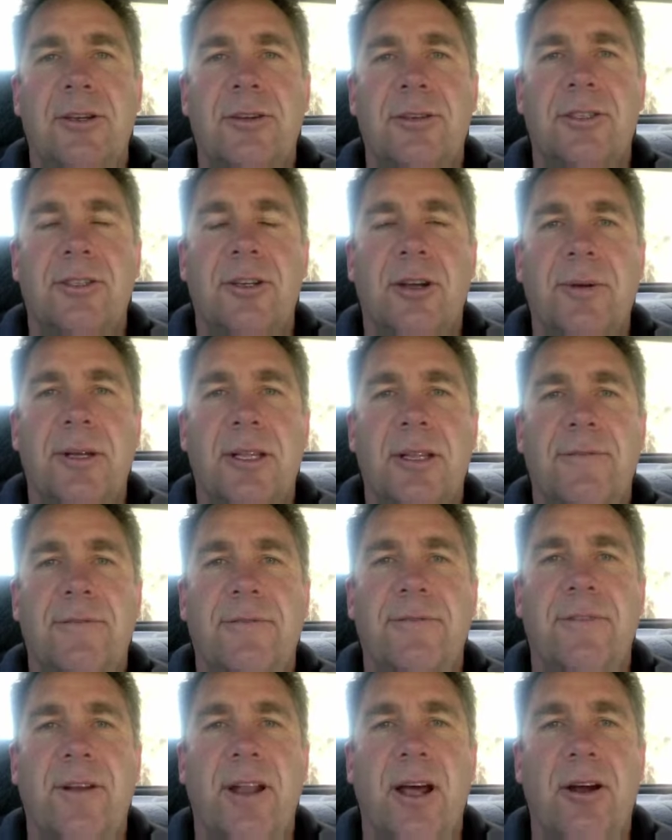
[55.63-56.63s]
you're stopping the
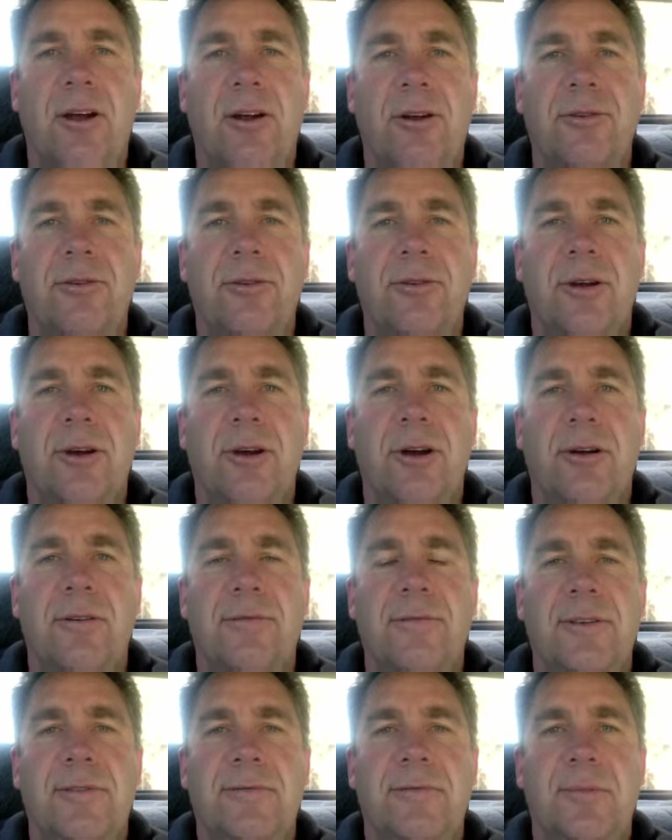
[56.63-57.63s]
flow
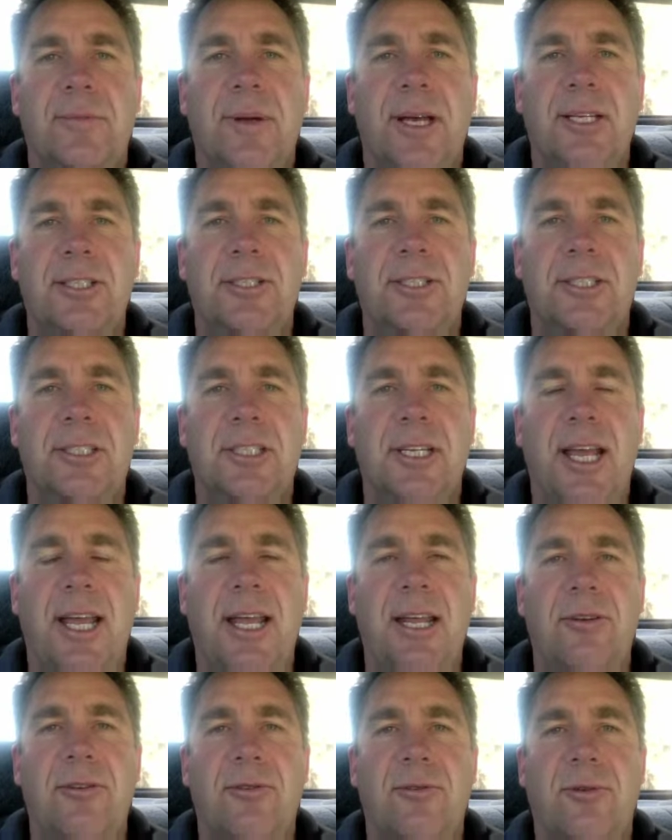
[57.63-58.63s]
of information
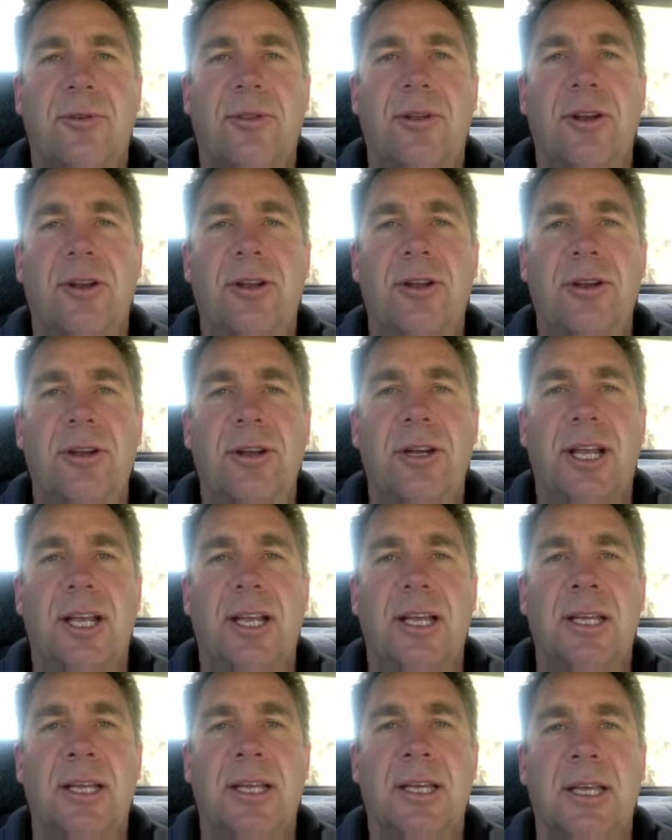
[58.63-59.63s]
and or the
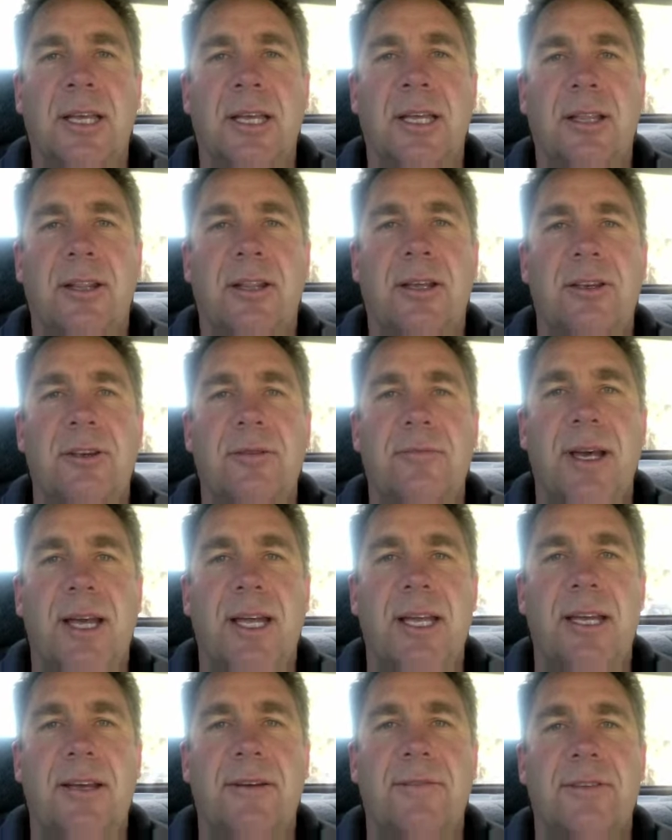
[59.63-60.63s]
learning that you
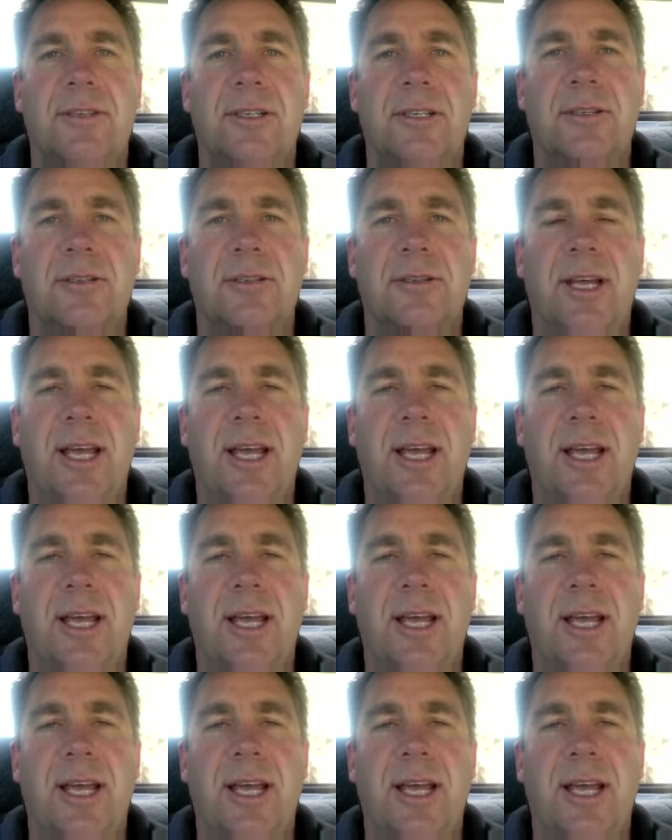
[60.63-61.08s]
may have to